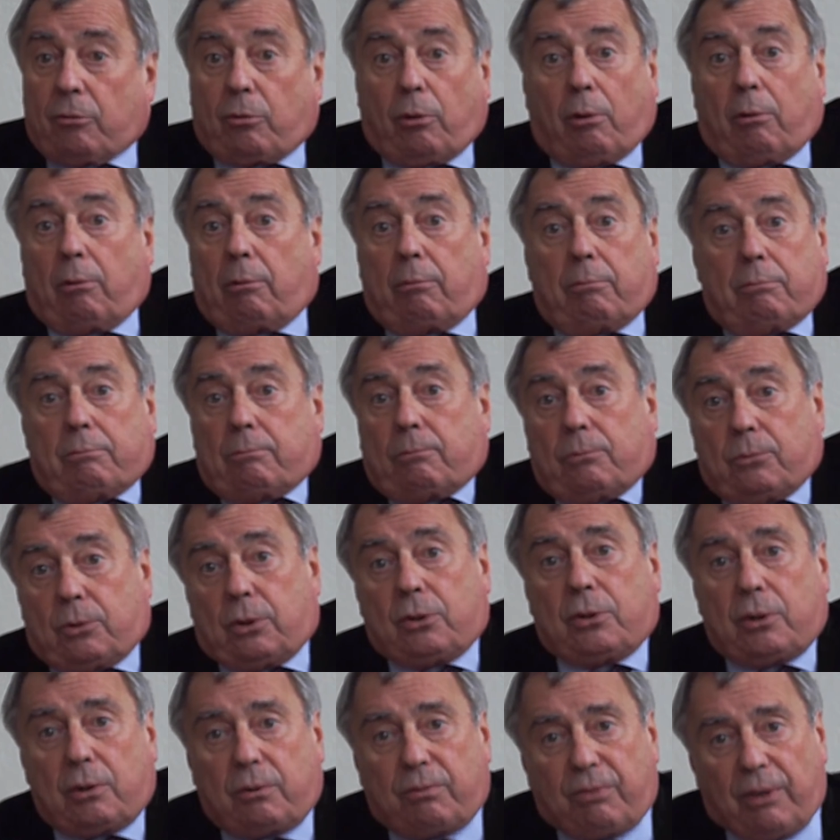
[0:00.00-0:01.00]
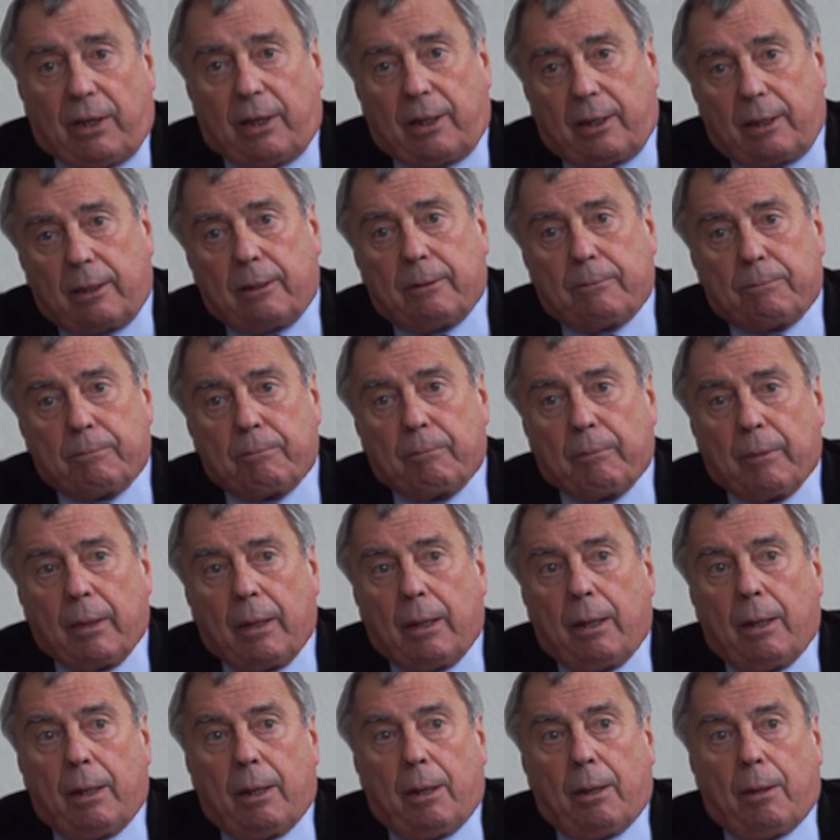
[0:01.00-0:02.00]
so this is fair.
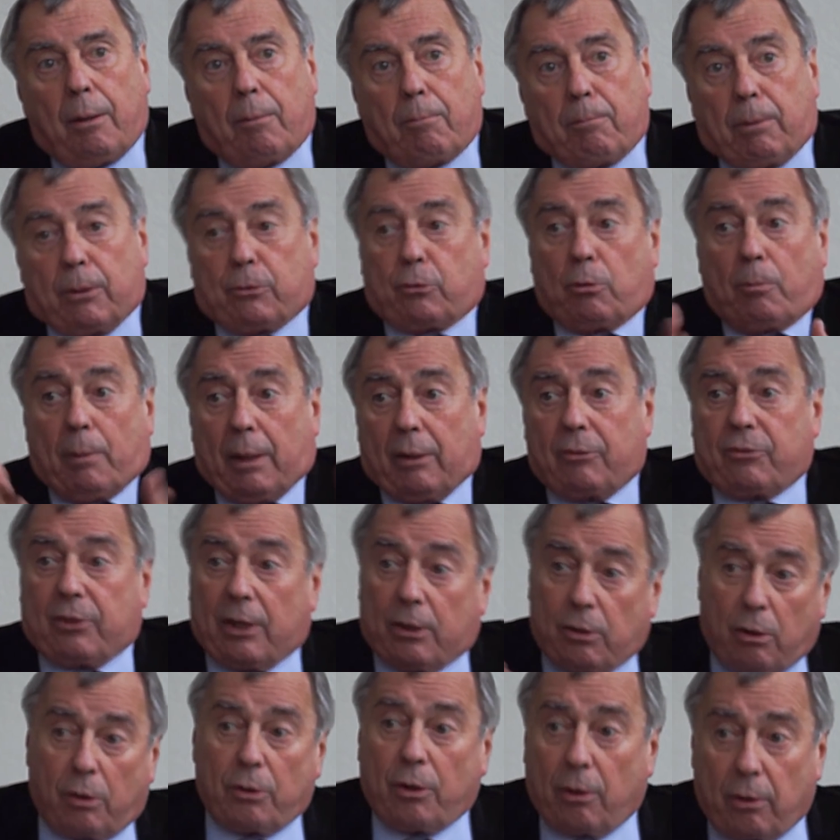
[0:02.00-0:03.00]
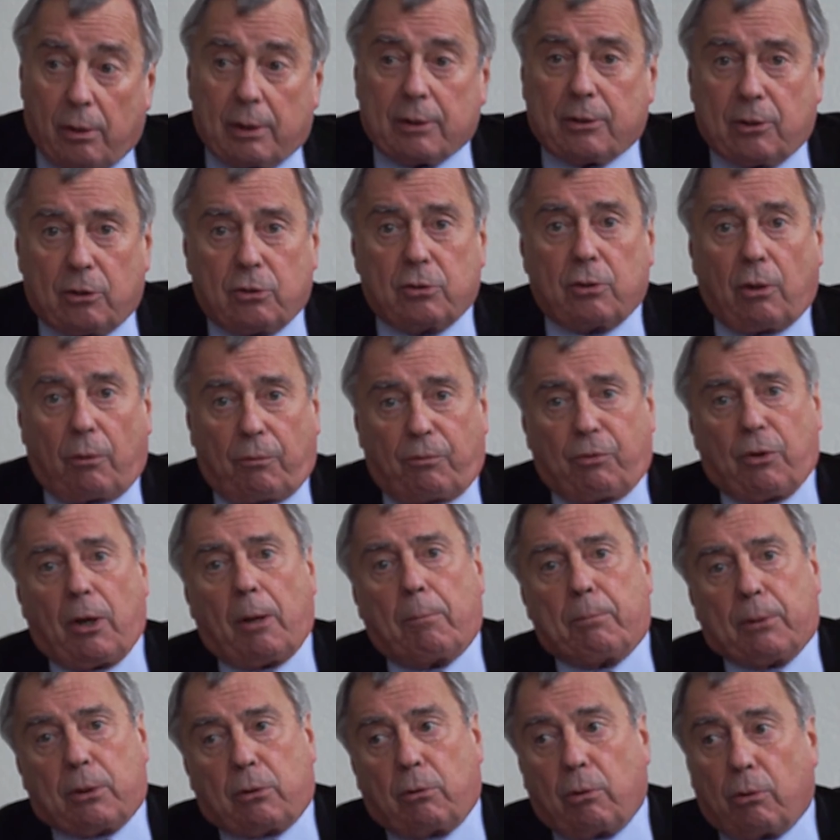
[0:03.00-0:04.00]
But you might say, no, it is not
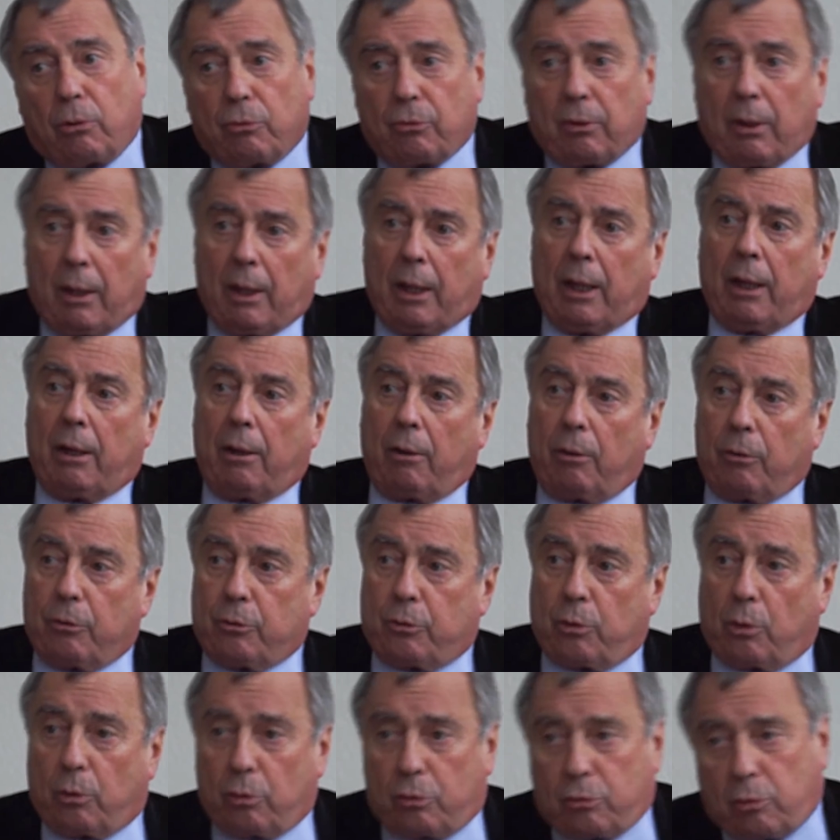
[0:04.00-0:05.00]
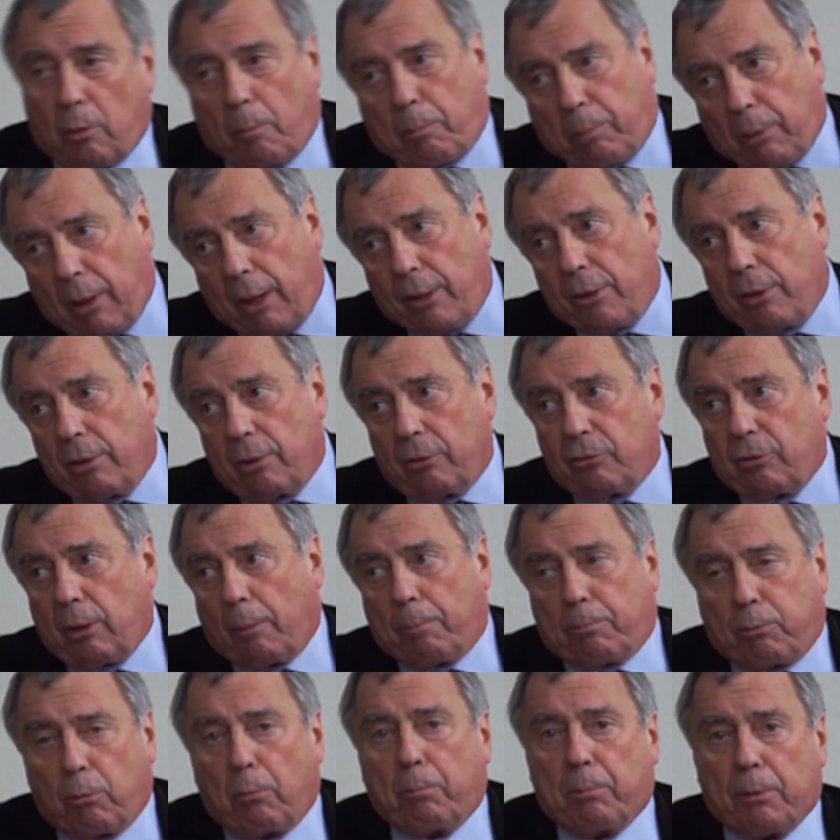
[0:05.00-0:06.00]
fair, because those suppliers
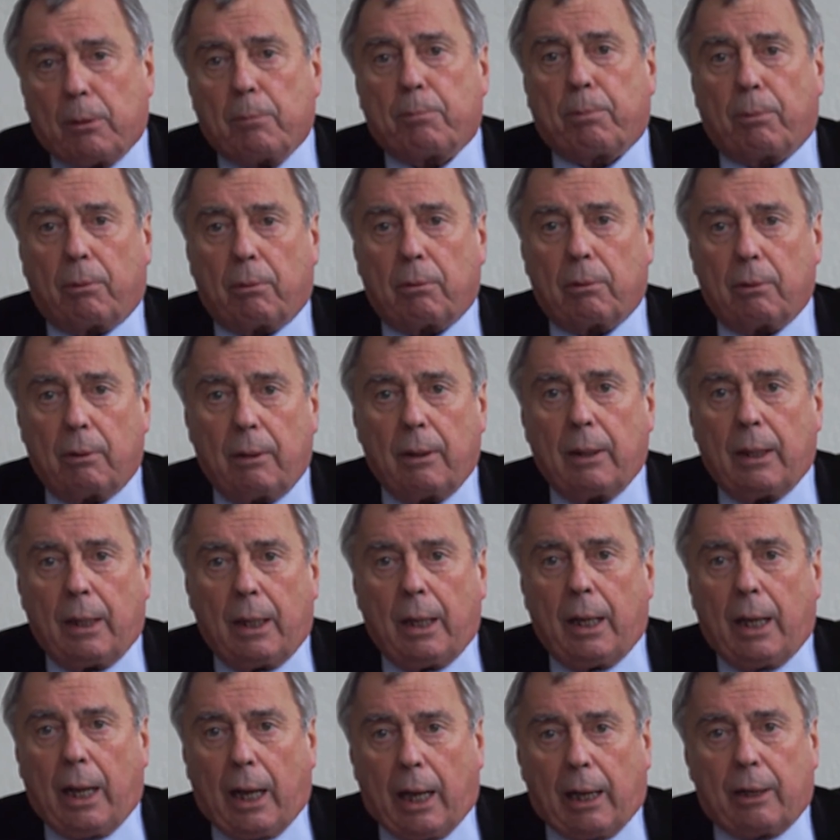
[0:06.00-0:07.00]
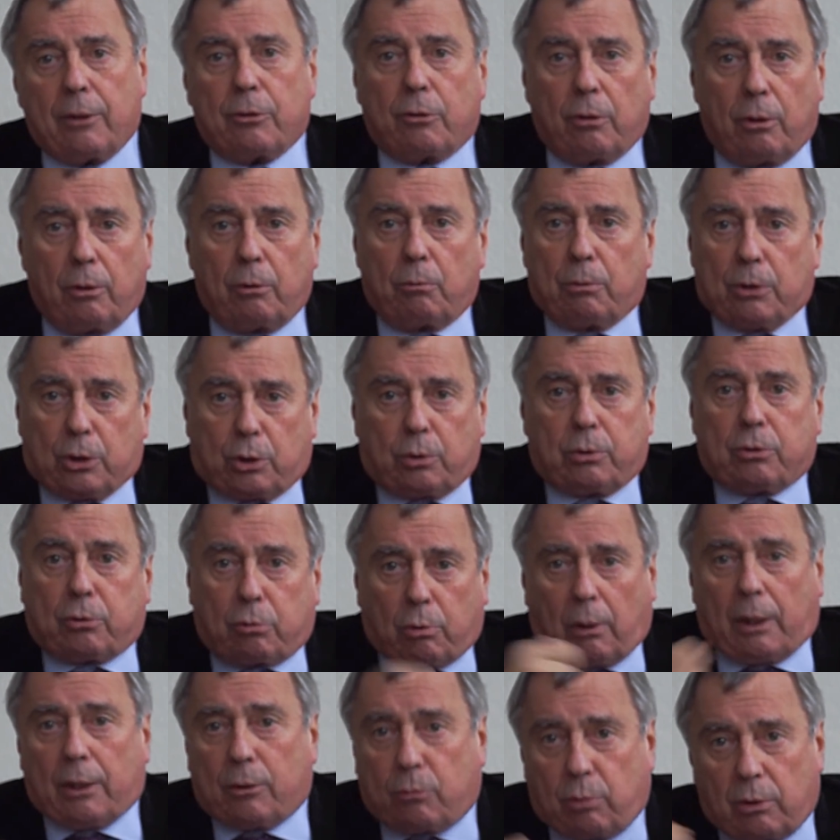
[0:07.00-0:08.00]
are poor people, and we should
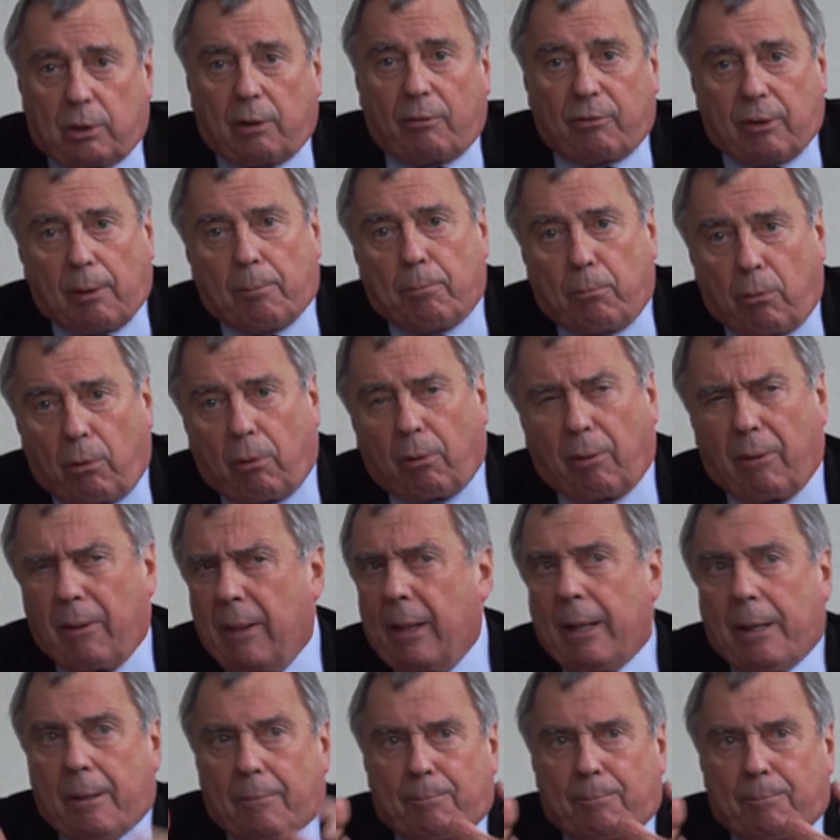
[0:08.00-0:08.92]
try to give them more.